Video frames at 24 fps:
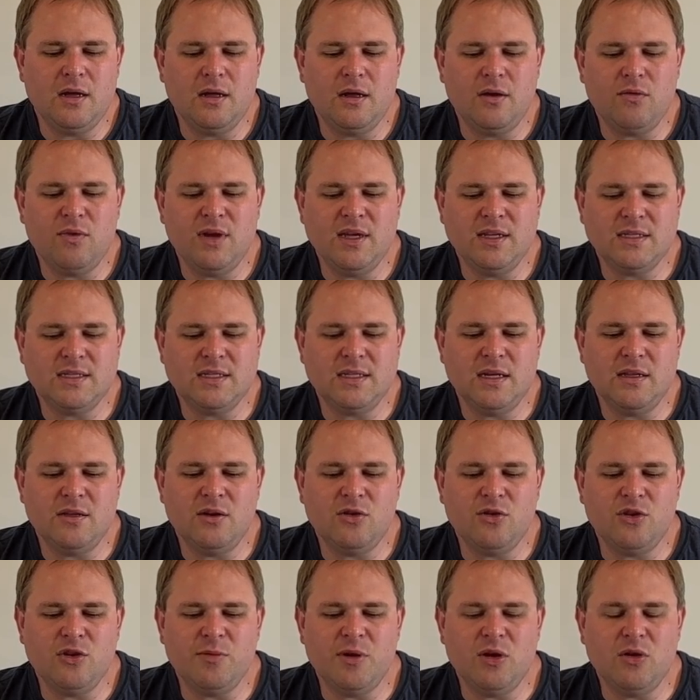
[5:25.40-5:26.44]
rates stay there
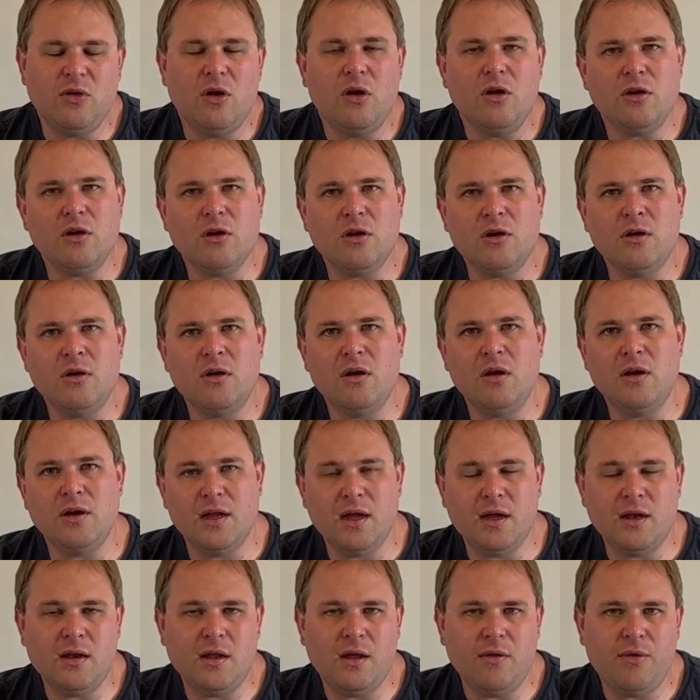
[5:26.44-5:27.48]
a little bit longer,
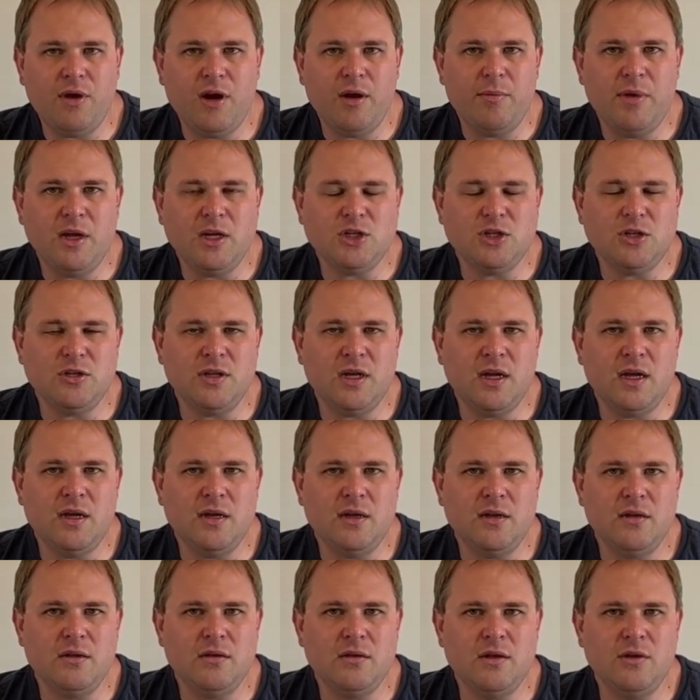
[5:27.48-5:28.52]
again, I want to make sure
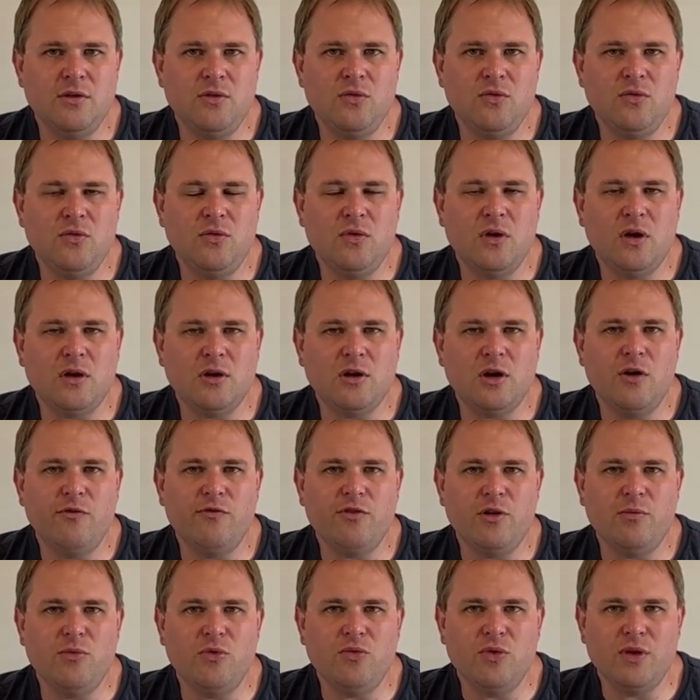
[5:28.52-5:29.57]
that you are
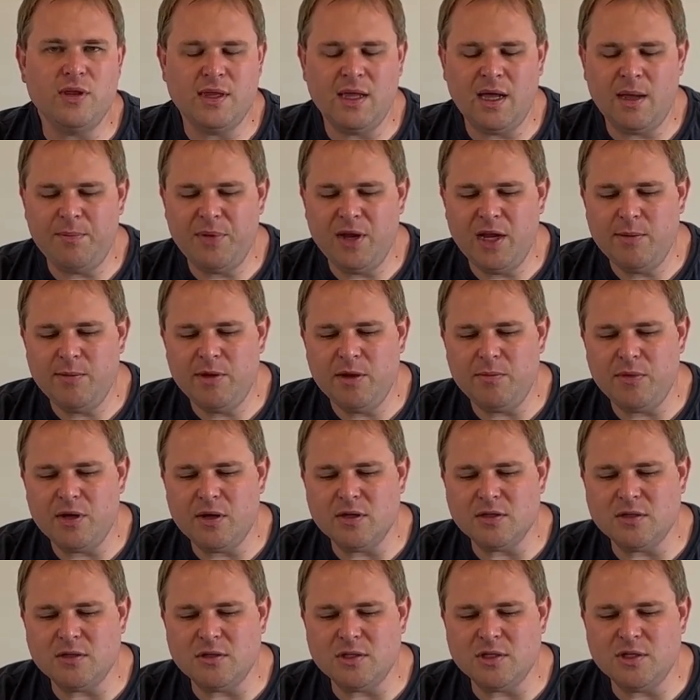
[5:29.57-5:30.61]
comfortable with that payment,
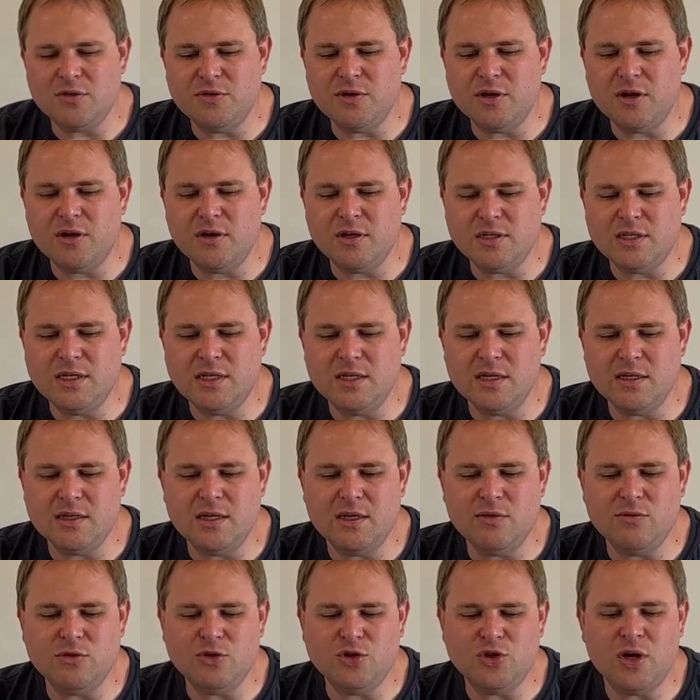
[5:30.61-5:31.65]
because there's no guarantee that
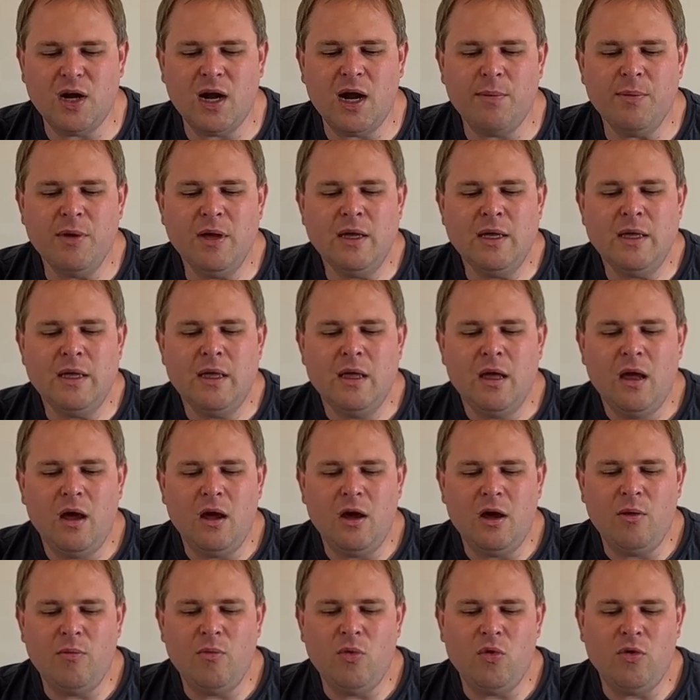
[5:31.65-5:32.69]
they will drop,
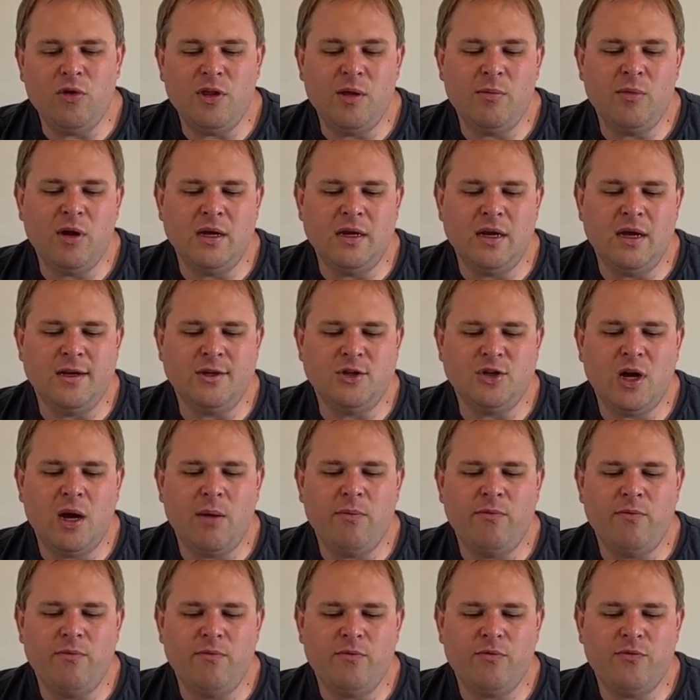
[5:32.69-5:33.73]
or they might not
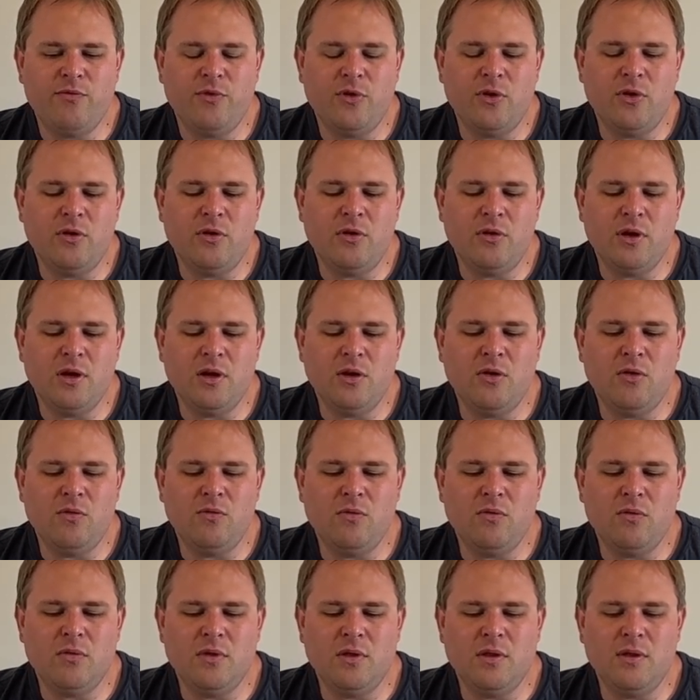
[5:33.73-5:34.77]
drop for,
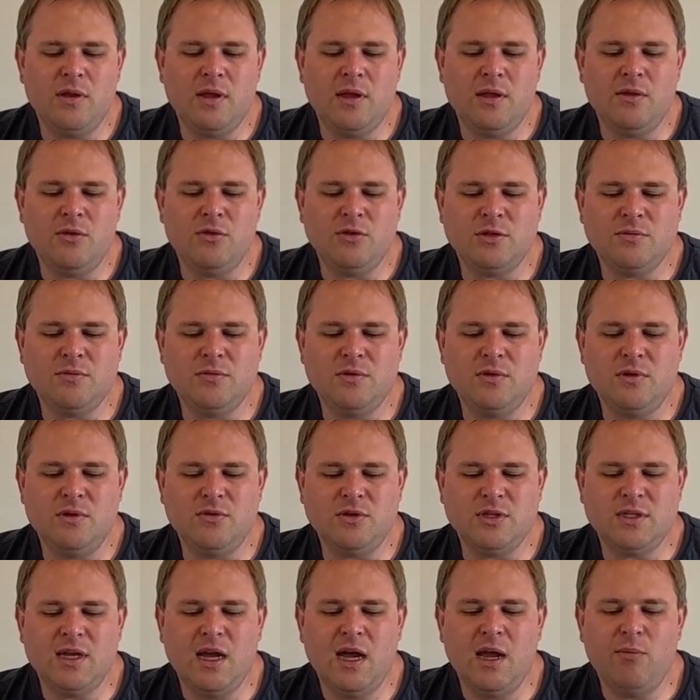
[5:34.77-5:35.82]

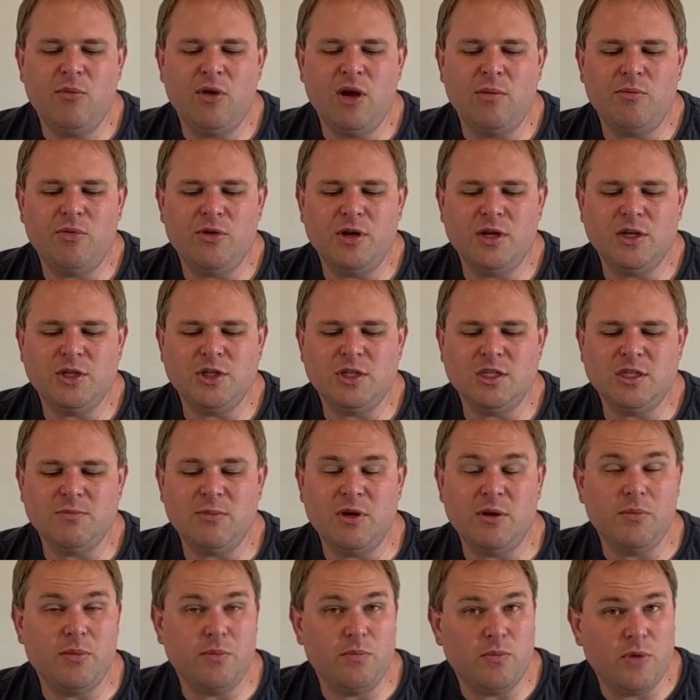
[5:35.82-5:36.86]
those timeline predictions
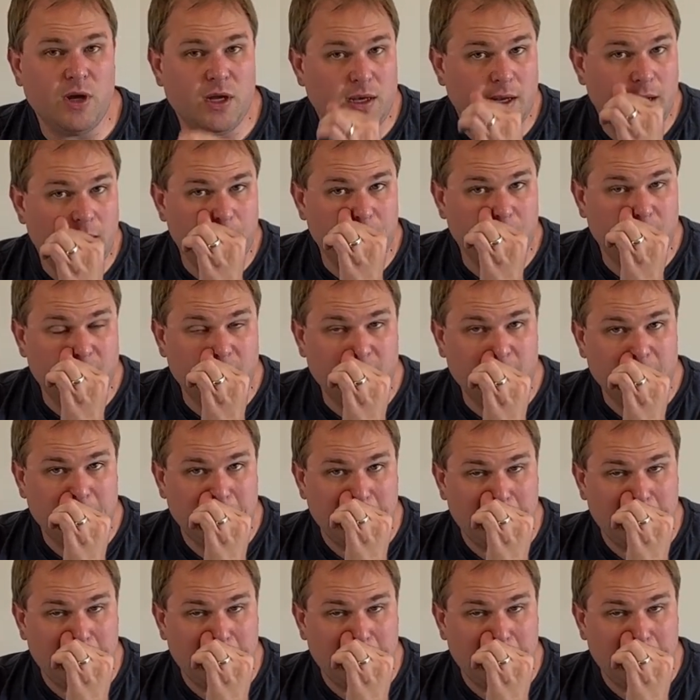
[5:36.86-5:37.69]
might not be